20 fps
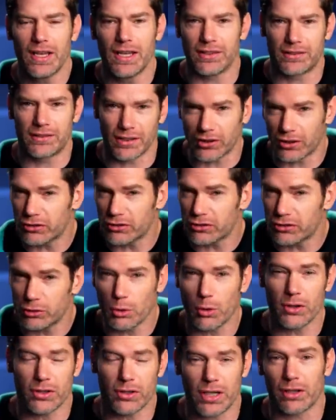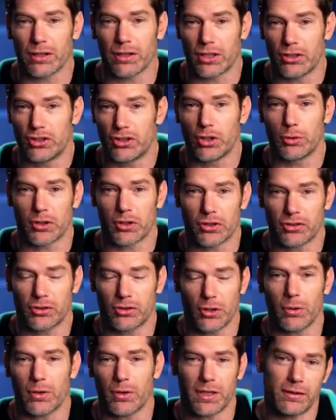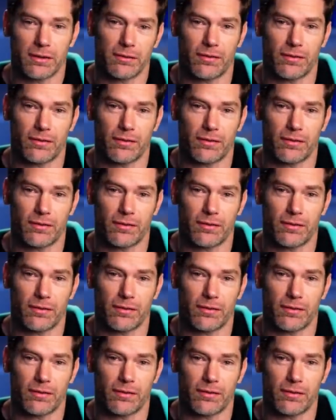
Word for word: It's an extraordinarily Jewish story.